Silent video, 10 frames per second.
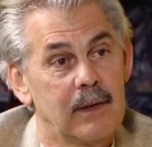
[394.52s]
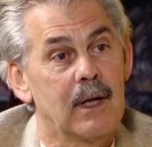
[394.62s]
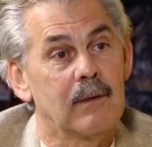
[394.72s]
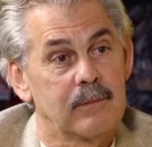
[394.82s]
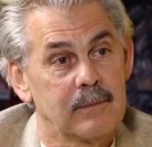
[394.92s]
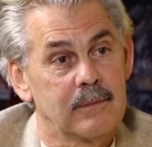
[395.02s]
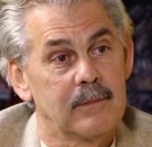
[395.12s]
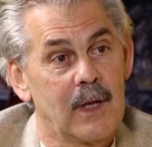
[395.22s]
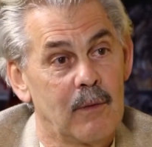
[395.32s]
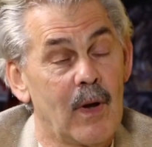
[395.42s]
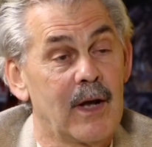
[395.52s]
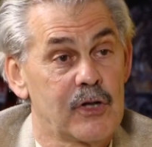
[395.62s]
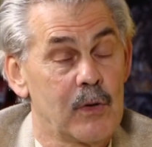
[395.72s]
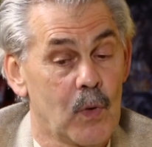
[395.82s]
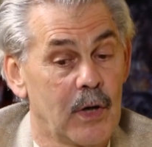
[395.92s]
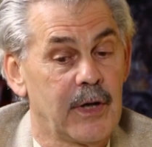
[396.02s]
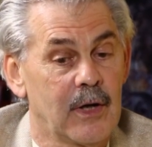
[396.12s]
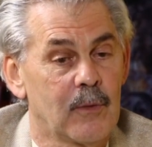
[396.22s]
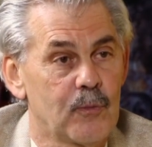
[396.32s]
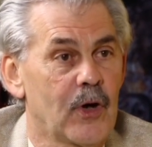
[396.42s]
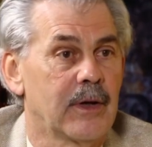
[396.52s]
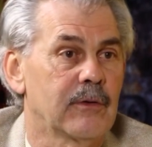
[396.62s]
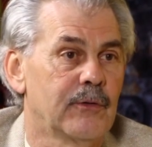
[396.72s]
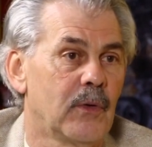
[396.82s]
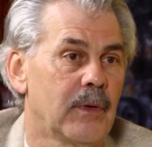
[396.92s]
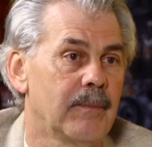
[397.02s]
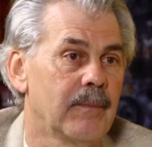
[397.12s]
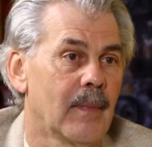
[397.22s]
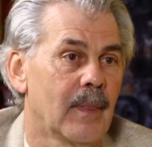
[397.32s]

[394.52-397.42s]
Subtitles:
Yeah. We're actually working on product for them.